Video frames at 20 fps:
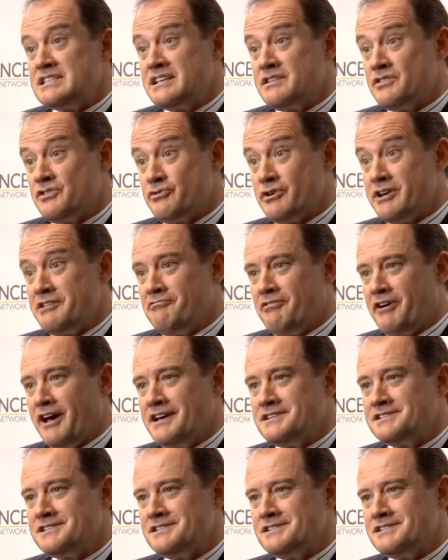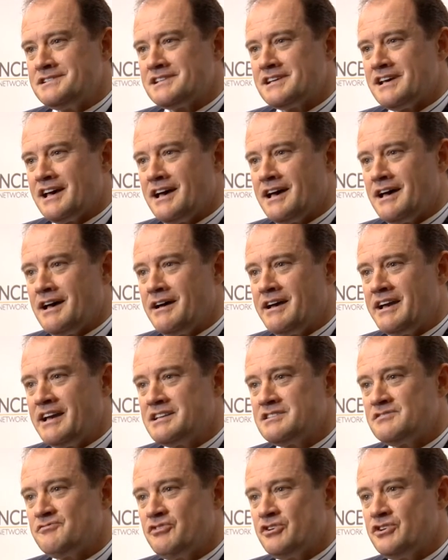in three phases.
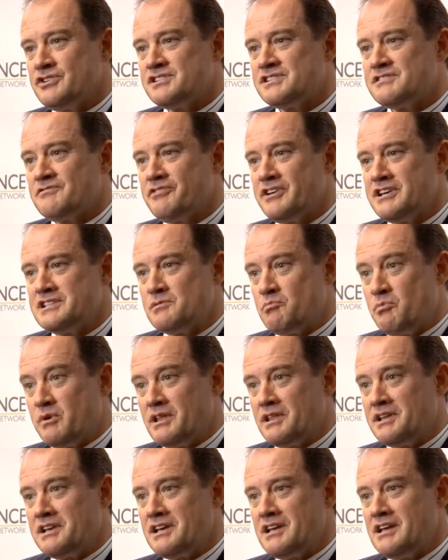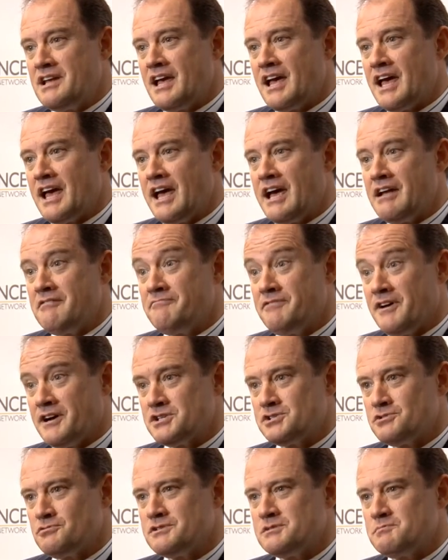It's first feasibility and
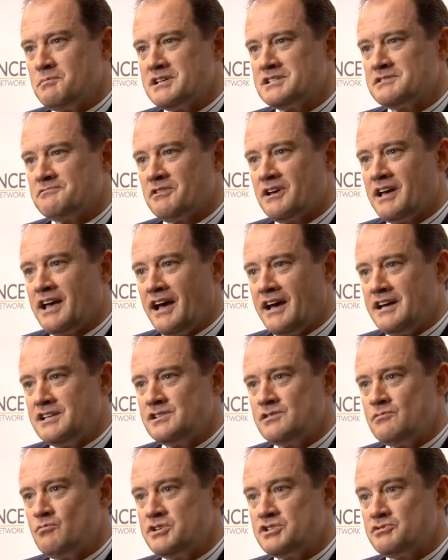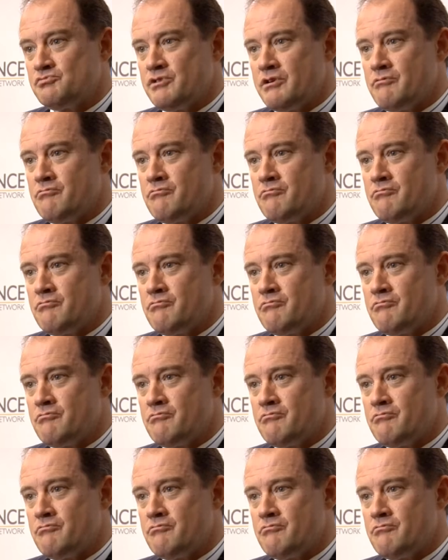functional specification, which we're